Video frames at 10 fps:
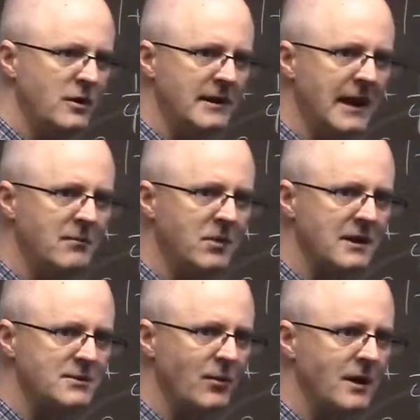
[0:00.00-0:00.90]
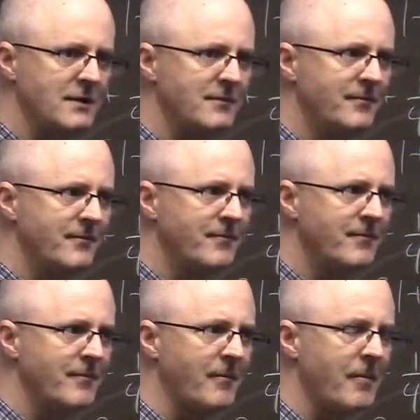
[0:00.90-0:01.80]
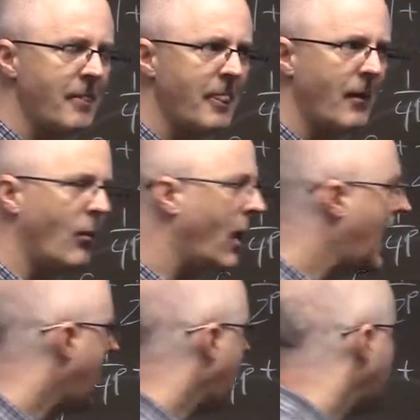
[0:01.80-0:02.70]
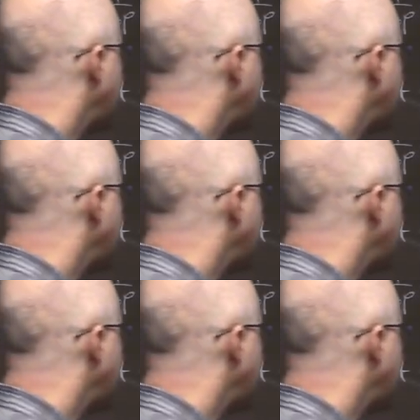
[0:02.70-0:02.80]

to the n plus 1 y.